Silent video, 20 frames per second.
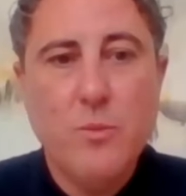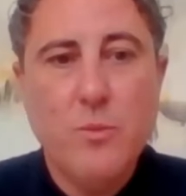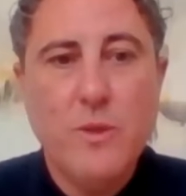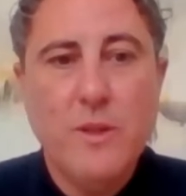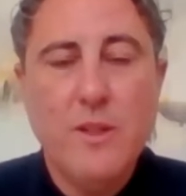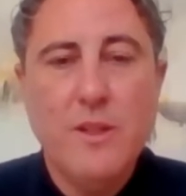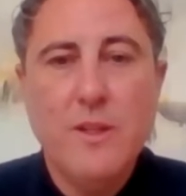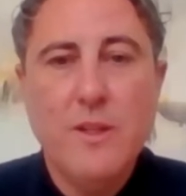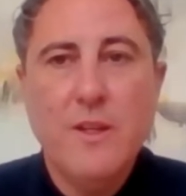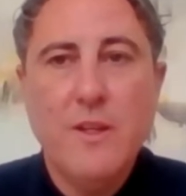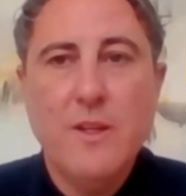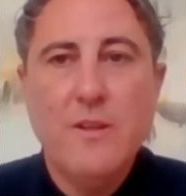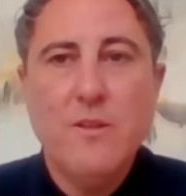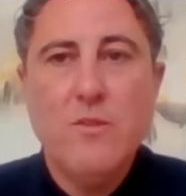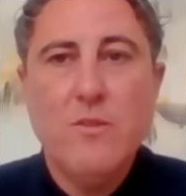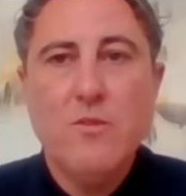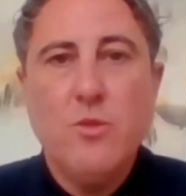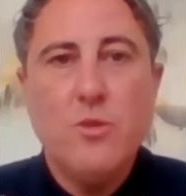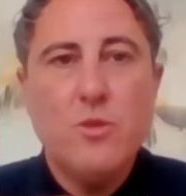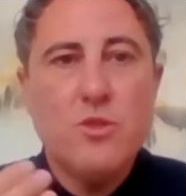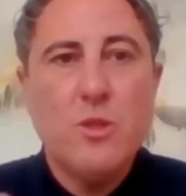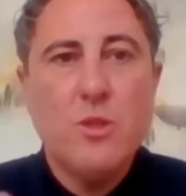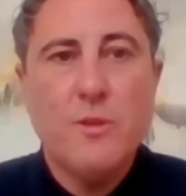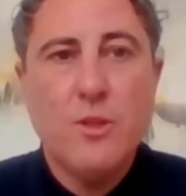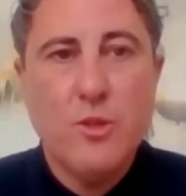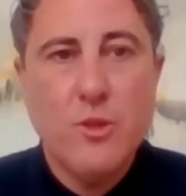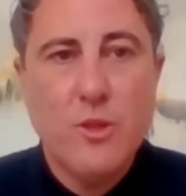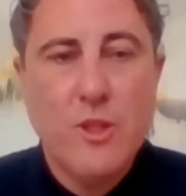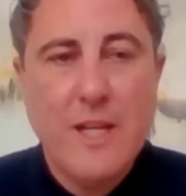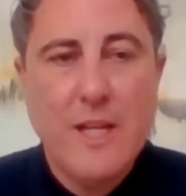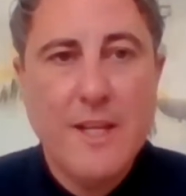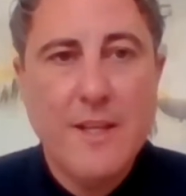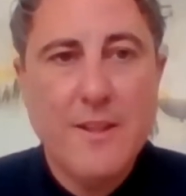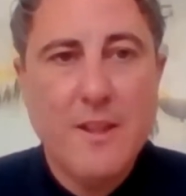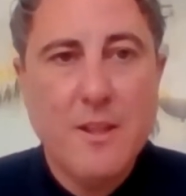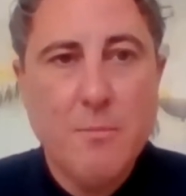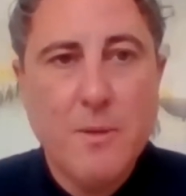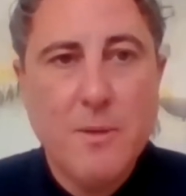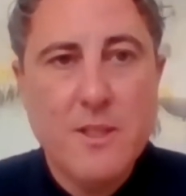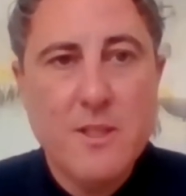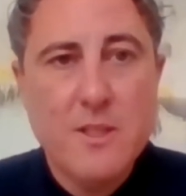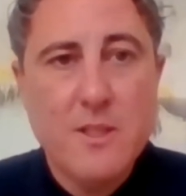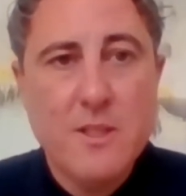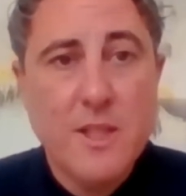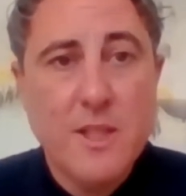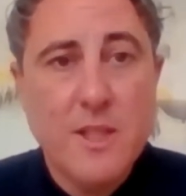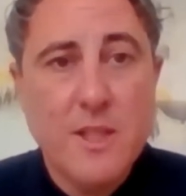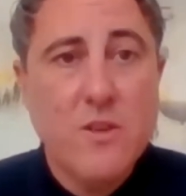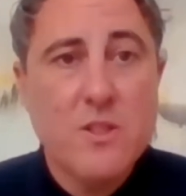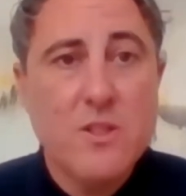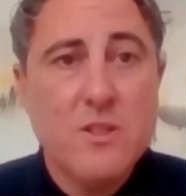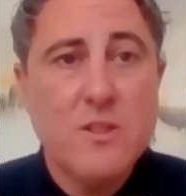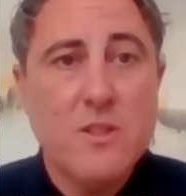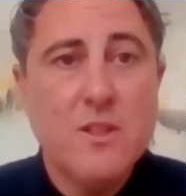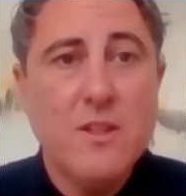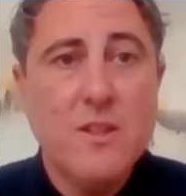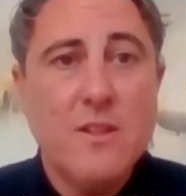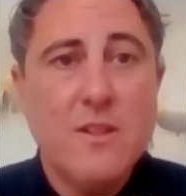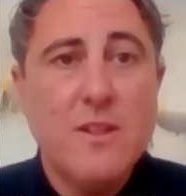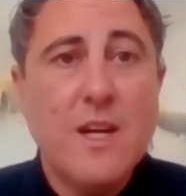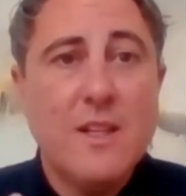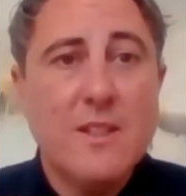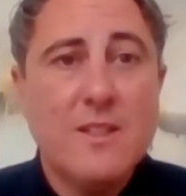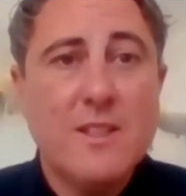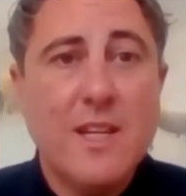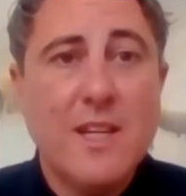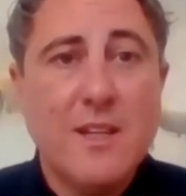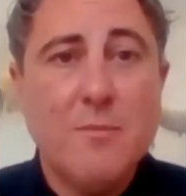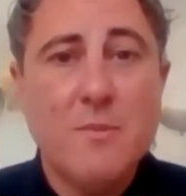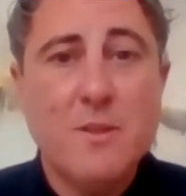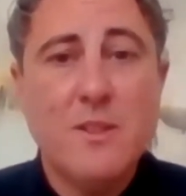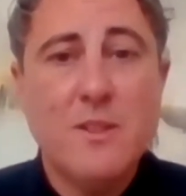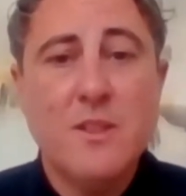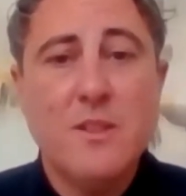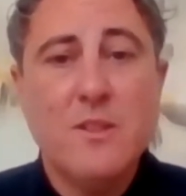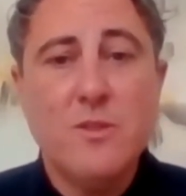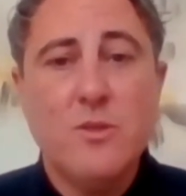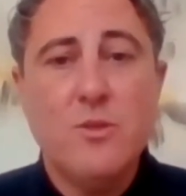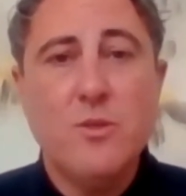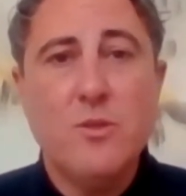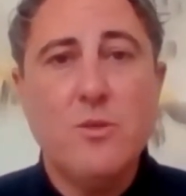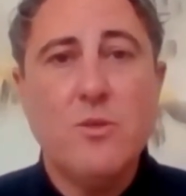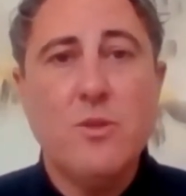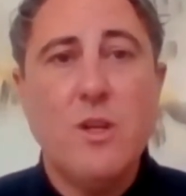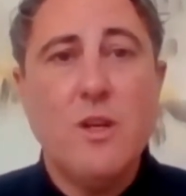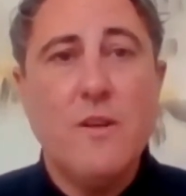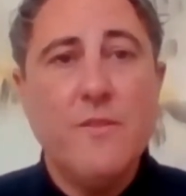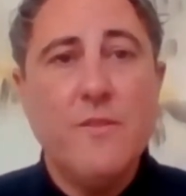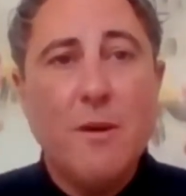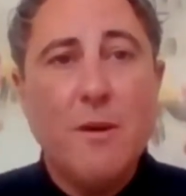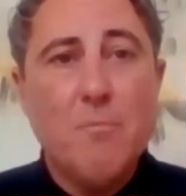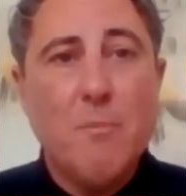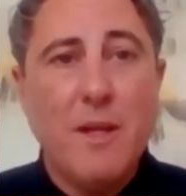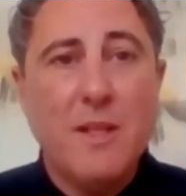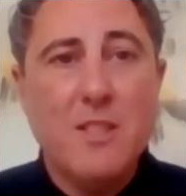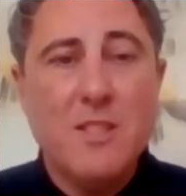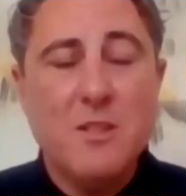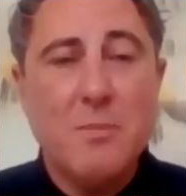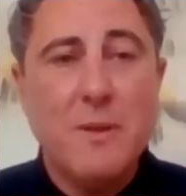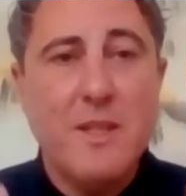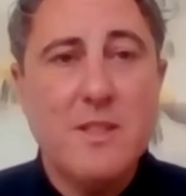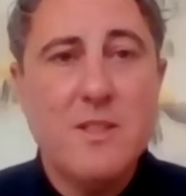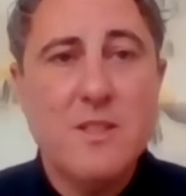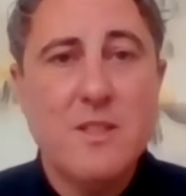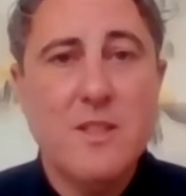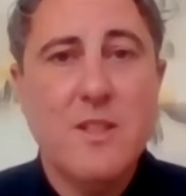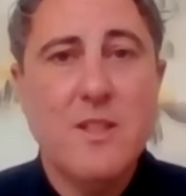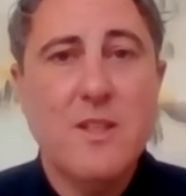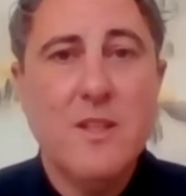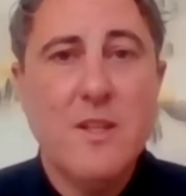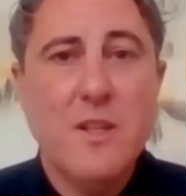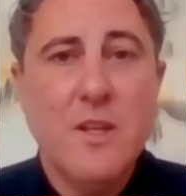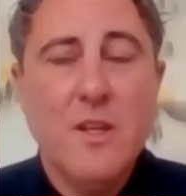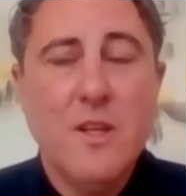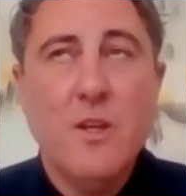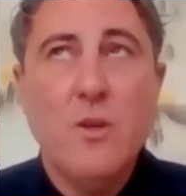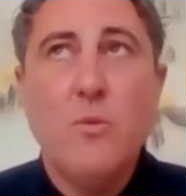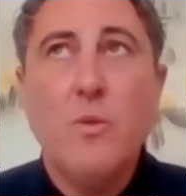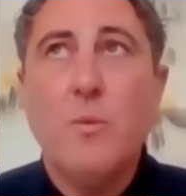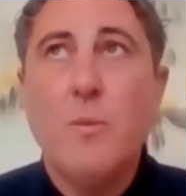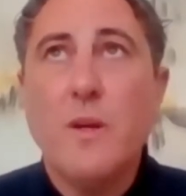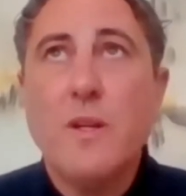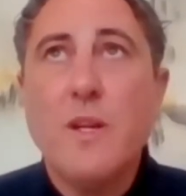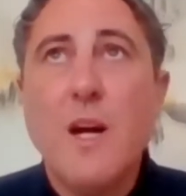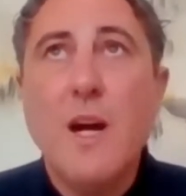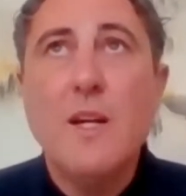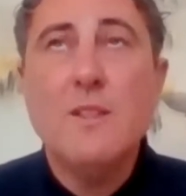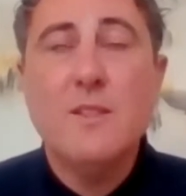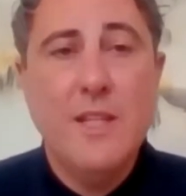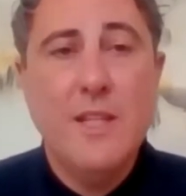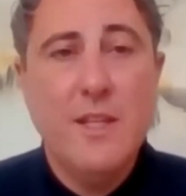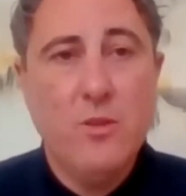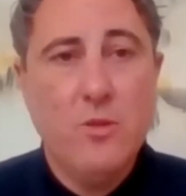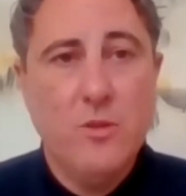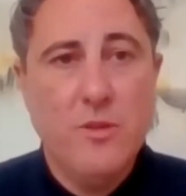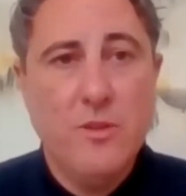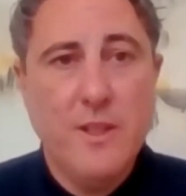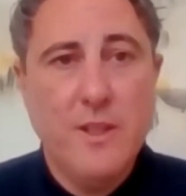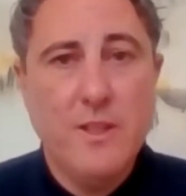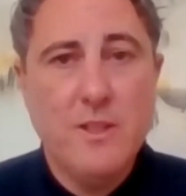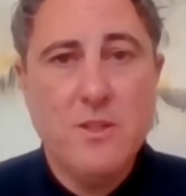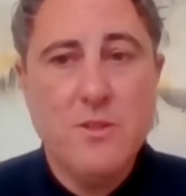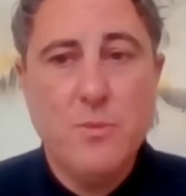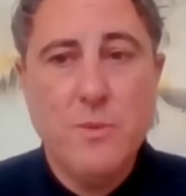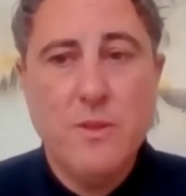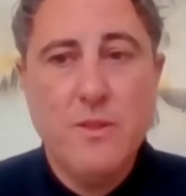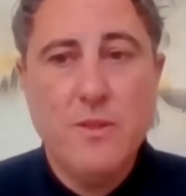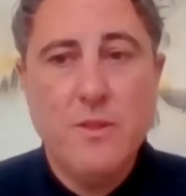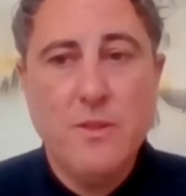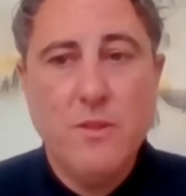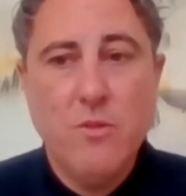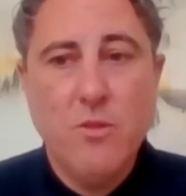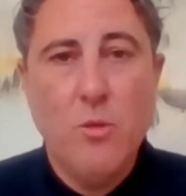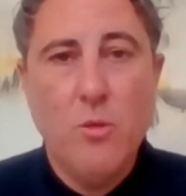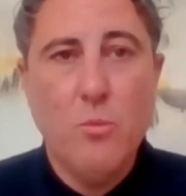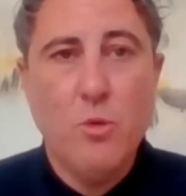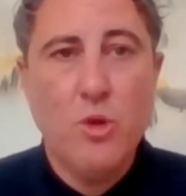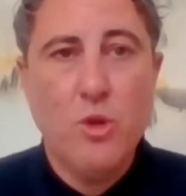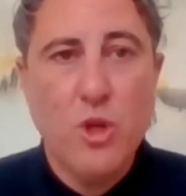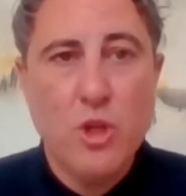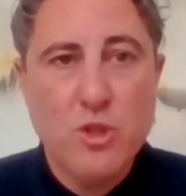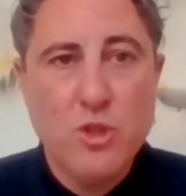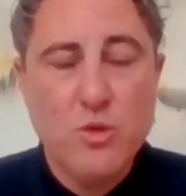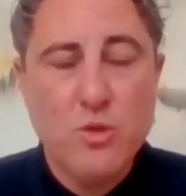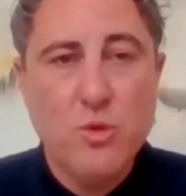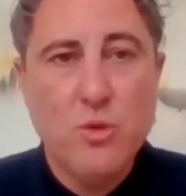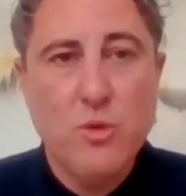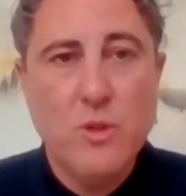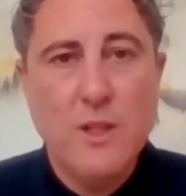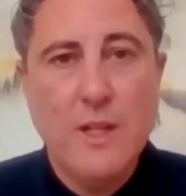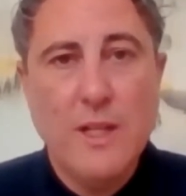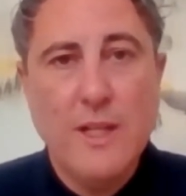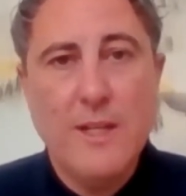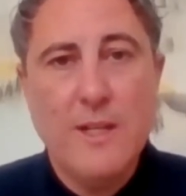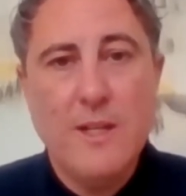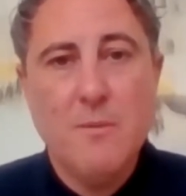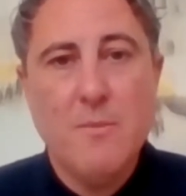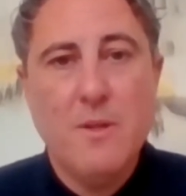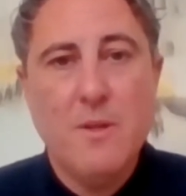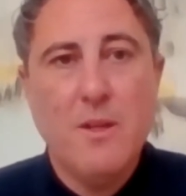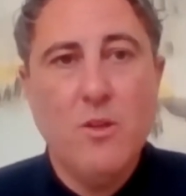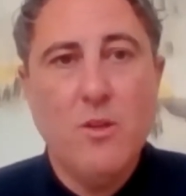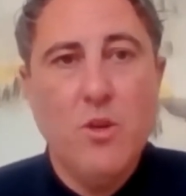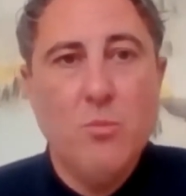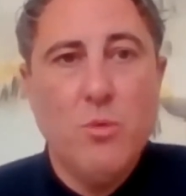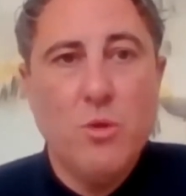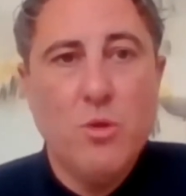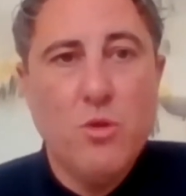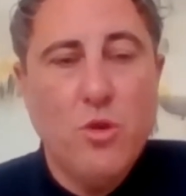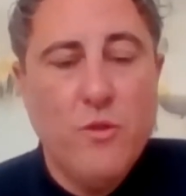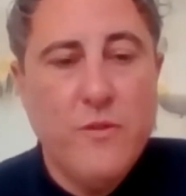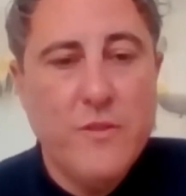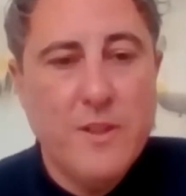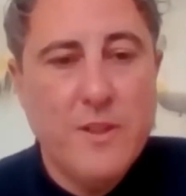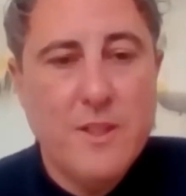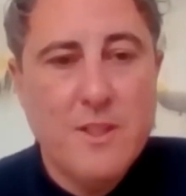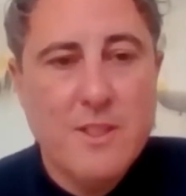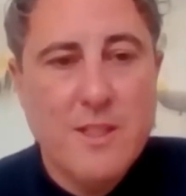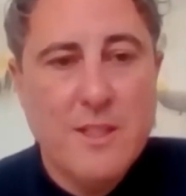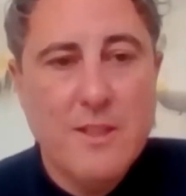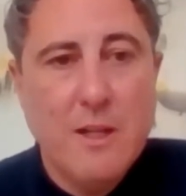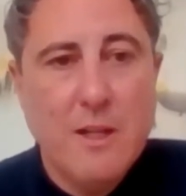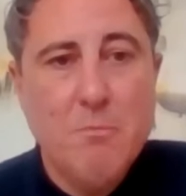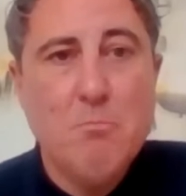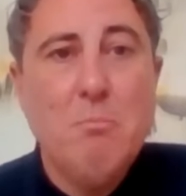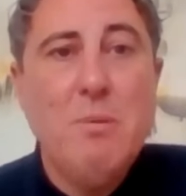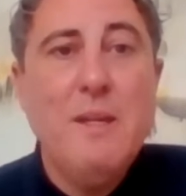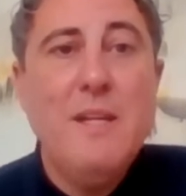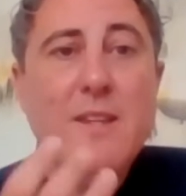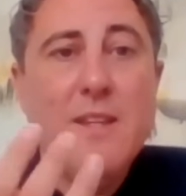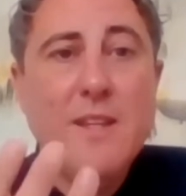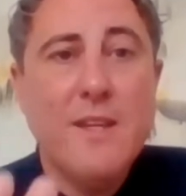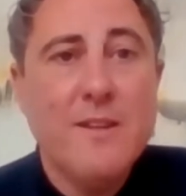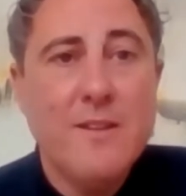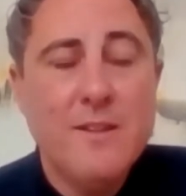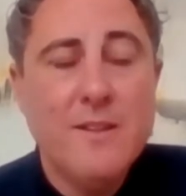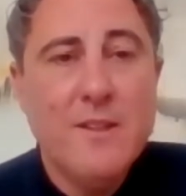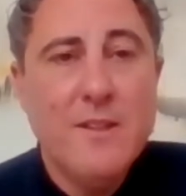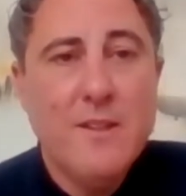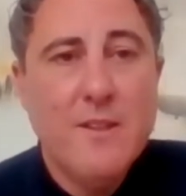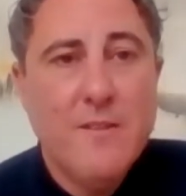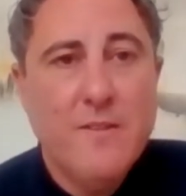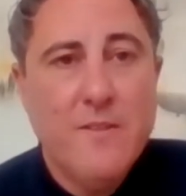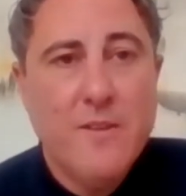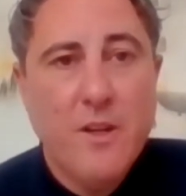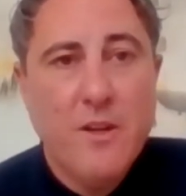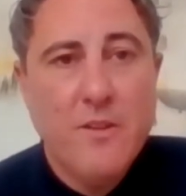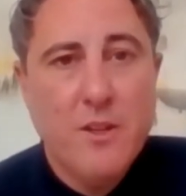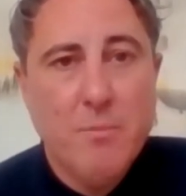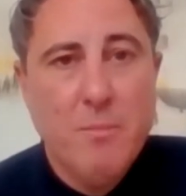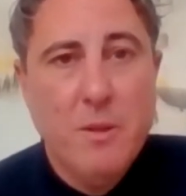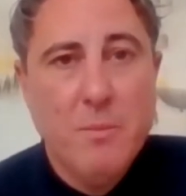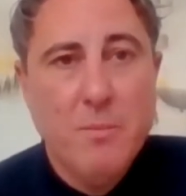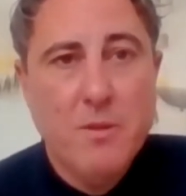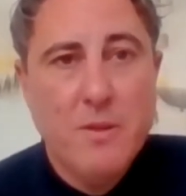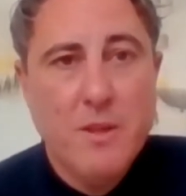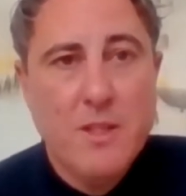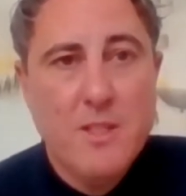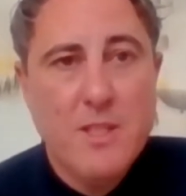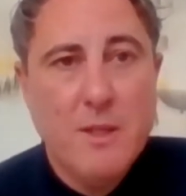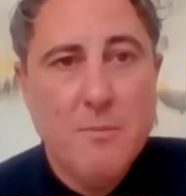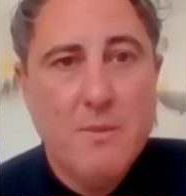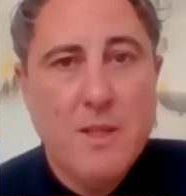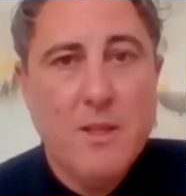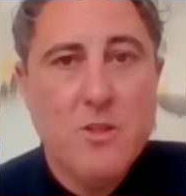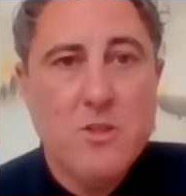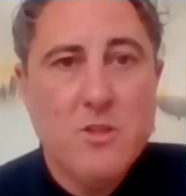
we doing something on a regular basis to give us that time to have that mind space where we can take on things with a lot more gusto and a lot more confidence, and be there for other people at the same time?